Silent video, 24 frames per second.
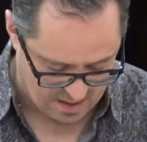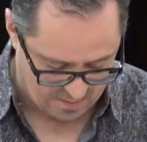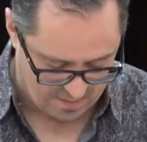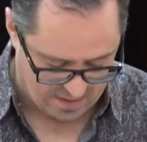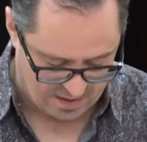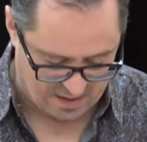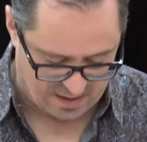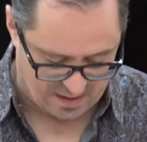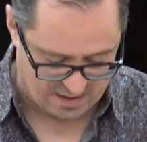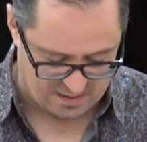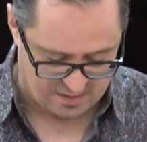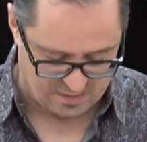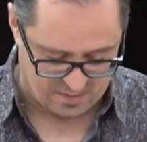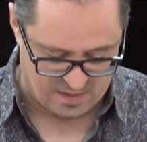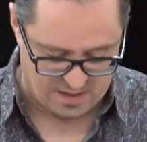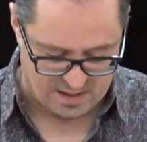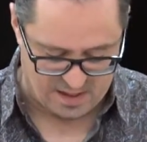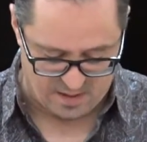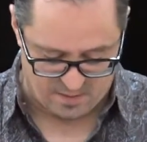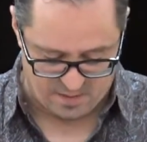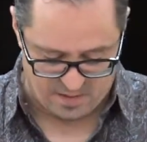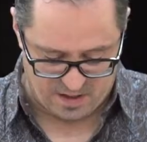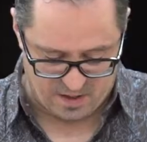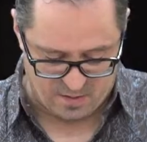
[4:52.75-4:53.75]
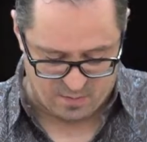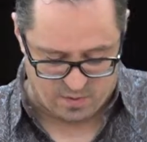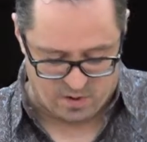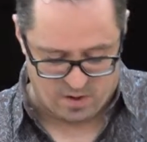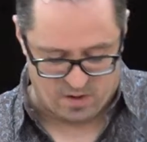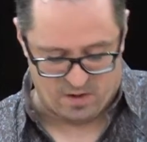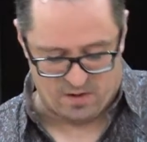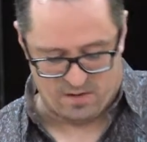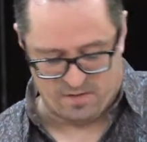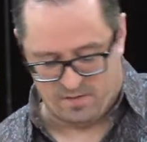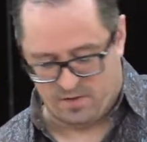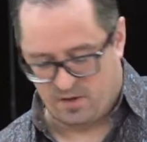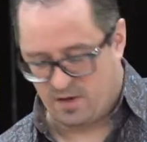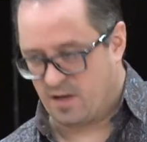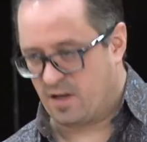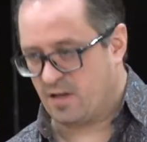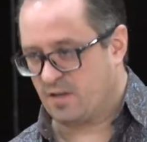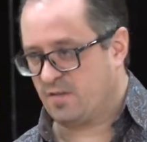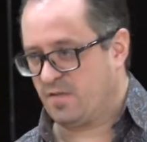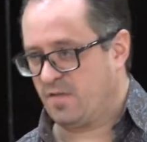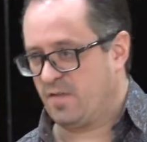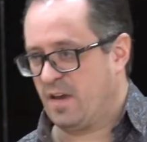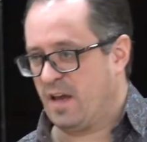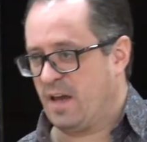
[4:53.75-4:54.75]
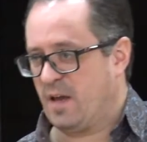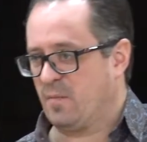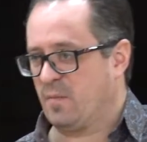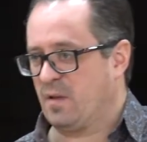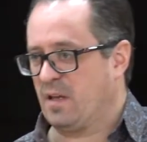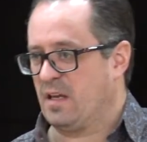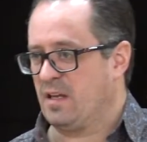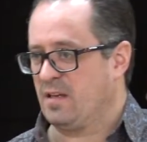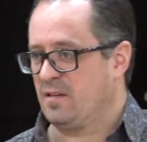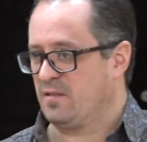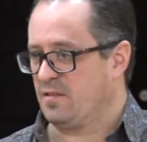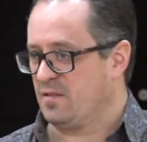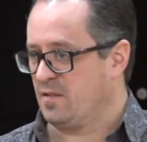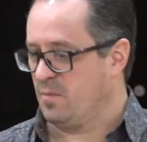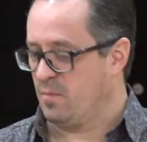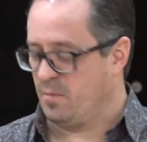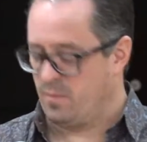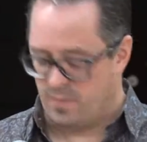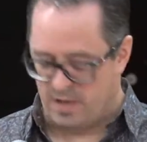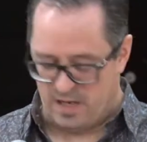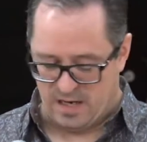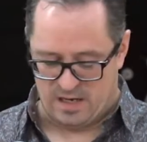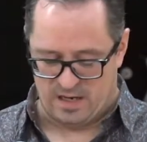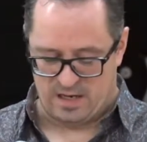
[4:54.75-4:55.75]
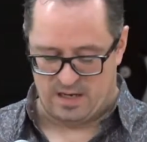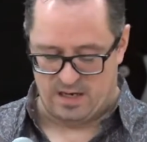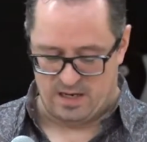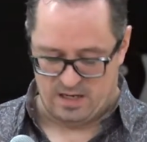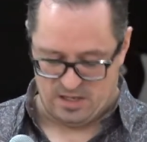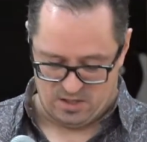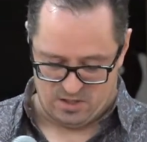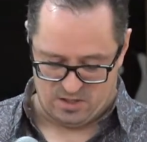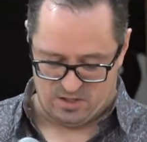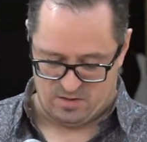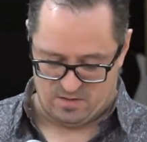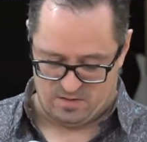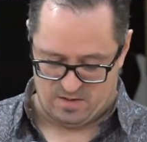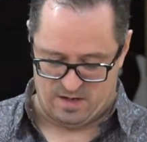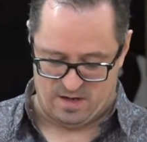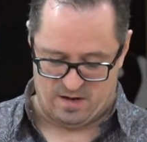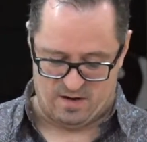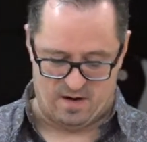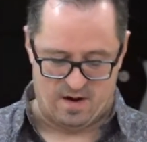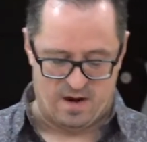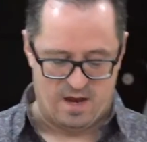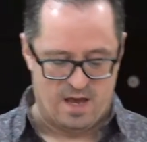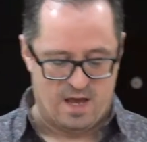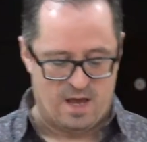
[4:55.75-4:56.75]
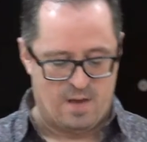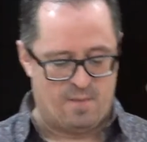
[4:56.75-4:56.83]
Because becoming a part of God's family is the big issue here.